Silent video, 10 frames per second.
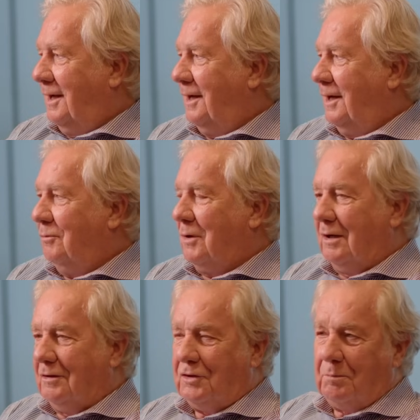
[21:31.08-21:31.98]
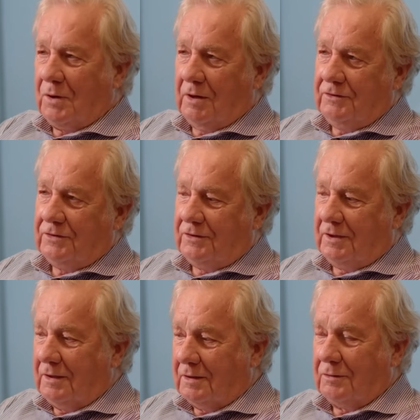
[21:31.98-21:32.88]
anyway, I was approached,
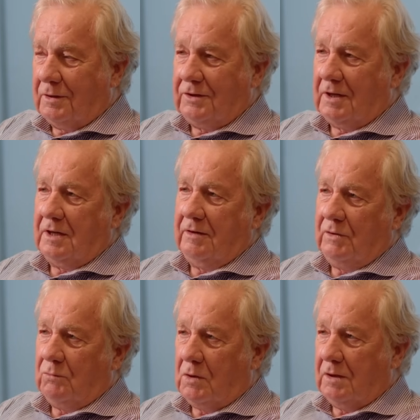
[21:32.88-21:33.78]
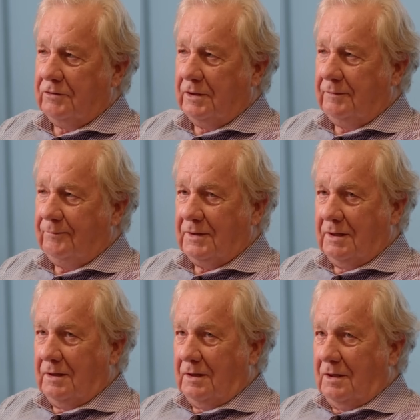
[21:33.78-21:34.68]
could I take over the winery?
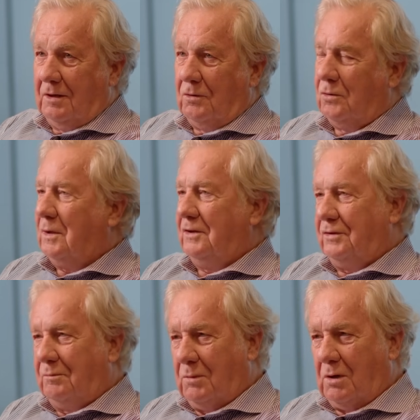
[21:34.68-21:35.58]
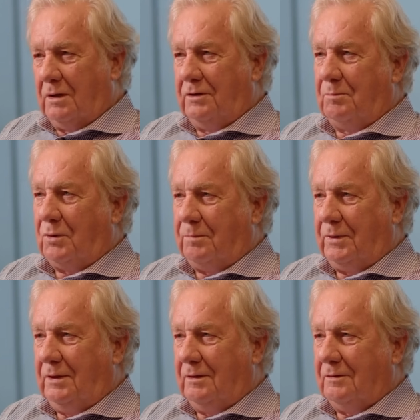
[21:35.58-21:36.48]
Always admired the
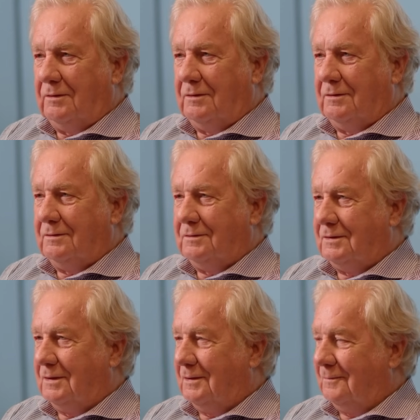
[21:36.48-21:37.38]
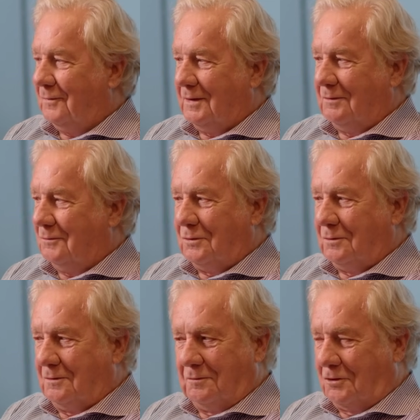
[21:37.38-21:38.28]
property as a
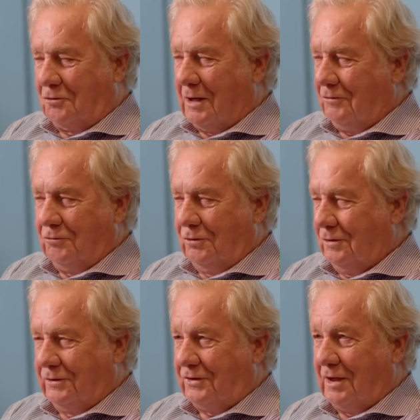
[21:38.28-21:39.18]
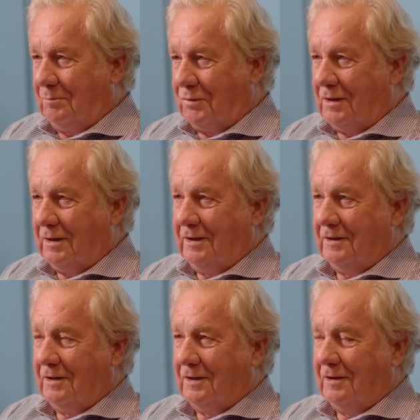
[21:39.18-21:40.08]
great real estate play.
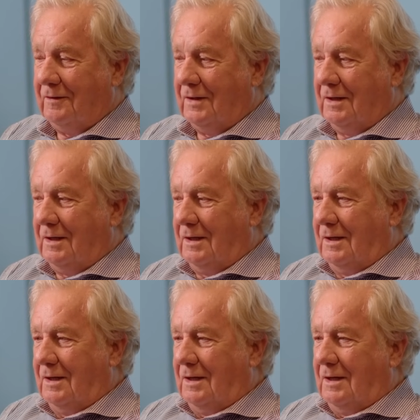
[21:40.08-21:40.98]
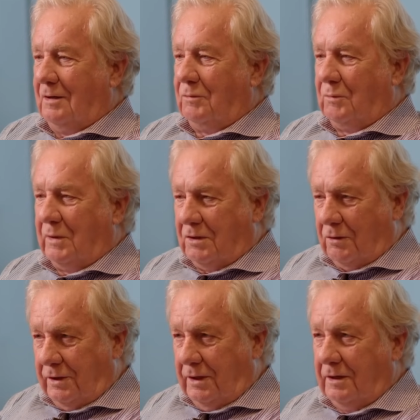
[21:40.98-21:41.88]
And then when we
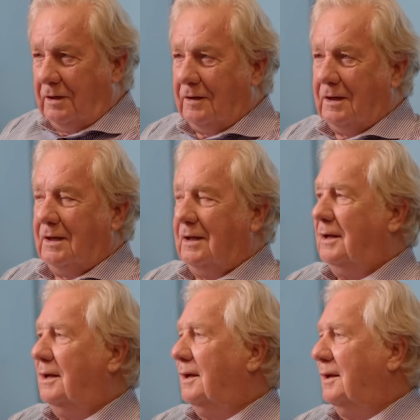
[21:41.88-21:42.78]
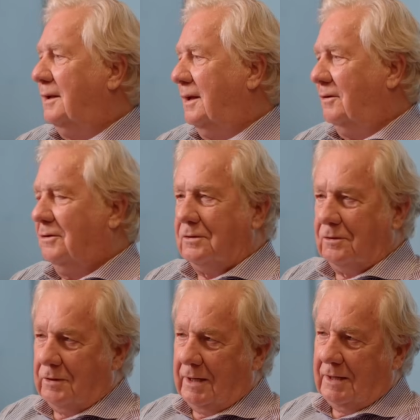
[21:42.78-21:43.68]
got in, had a look
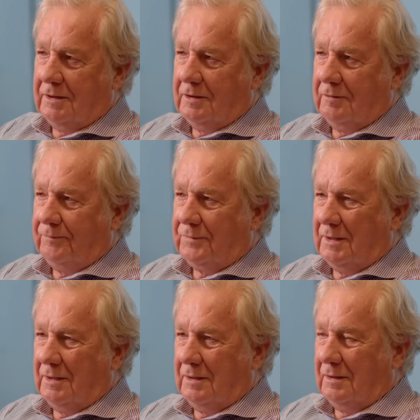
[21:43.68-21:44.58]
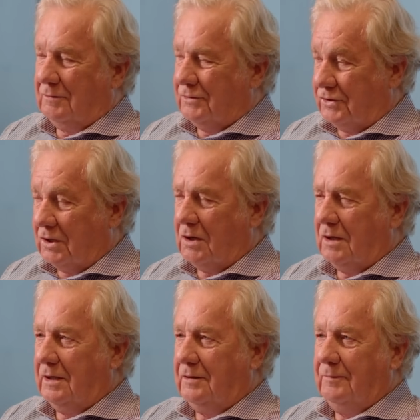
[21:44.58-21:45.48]
around, it was
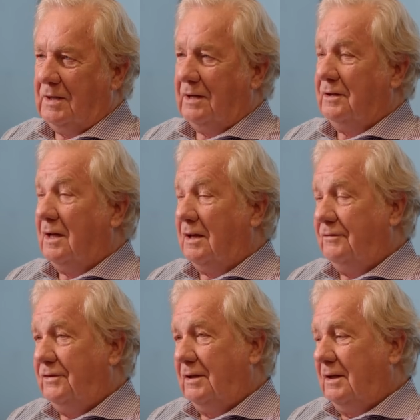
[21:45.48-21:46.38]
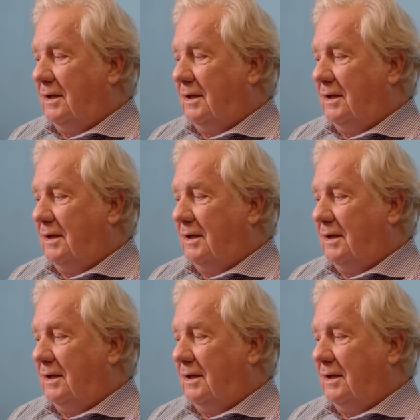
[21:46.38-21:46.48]
tired, unloved,